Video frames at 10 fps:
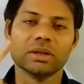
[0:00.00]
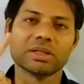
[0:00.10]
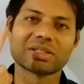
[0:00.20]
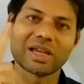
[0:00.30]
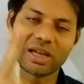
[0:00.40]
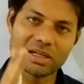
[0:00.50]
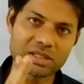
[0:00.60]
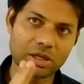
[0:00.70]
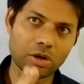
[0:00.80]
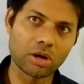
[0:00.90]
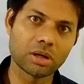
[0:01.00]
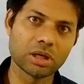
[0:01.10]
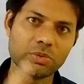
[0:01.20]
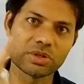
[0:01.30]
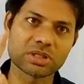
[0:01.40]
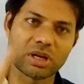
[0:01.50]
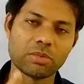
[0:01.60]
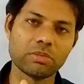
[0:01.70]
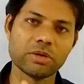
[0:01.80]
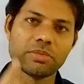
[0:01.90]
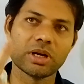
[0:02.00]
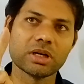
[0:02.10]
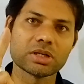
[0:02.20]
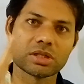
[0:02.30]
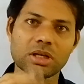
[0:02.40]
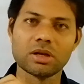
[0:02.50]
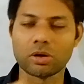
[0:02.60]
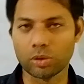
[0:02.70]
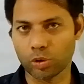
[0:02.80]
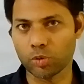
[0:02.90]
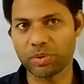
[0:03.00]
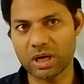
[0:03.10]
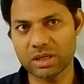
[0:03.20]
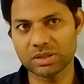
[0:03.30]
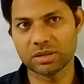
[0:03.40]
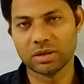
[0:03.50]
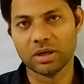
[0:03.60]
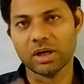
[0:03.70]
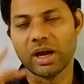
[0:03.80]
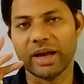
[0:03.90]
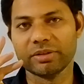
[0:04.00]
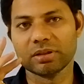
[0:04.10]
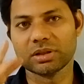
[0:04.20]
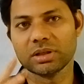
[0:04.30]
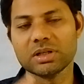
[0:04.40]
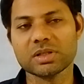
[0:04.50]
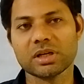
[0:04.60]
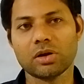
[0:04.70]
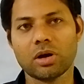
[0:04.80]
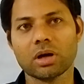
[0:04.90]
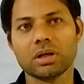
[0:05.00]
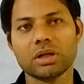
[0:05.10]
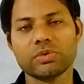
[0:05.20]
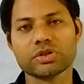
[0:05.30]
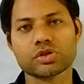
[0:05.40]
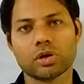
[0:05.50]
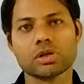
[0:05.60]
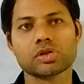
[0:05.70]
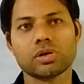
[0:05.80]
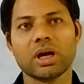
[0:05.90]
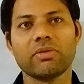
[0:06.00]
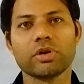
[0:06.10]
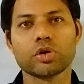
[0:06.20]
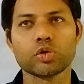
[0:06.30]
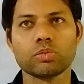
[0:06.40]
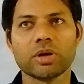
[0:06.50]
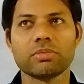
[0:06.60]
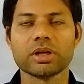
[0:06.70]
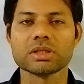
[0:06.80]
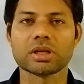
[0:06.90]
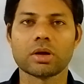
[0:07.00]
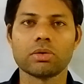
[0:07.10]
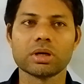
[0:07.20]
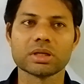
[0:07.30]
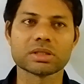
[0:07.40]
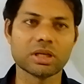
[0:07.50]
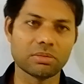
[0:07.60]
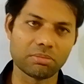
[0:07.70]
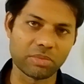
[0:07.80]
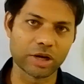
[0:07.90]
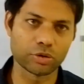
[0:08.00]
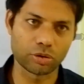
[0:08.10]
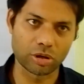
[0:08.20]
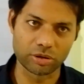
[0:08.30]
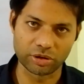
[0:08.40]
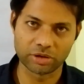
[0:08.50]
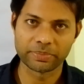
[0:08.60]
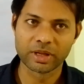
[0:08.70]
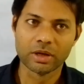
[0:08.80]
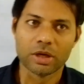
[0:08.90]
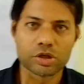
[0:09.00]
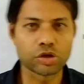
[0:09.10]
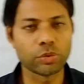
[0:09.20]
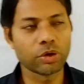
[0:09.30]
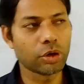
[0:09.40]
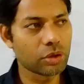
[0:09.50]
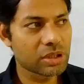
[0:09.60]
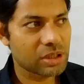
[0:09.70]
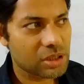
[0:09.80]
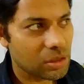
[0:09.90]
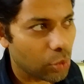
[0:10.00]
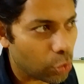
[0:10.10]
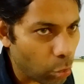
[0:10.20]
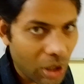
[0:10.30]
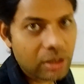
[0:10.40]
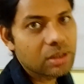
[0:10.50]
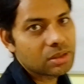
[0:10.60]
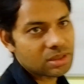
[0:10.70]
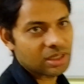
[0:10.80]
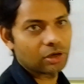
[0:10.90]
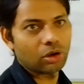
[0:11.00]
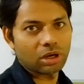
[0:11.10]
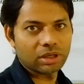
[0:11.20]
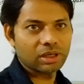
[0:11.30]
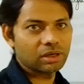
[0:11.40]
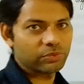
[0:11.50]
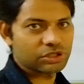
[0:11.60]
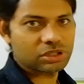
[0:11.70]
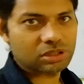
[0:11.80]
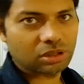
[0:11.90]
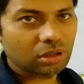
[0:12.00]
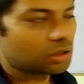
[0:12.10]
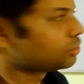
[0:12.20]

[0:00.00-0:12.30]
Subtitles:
The second cell organelle which is double membrane is the chloroplast, and the third cell organelle which is also having two membranes around it is the mitochondria. So we are going to discuss about one cell organelle which is the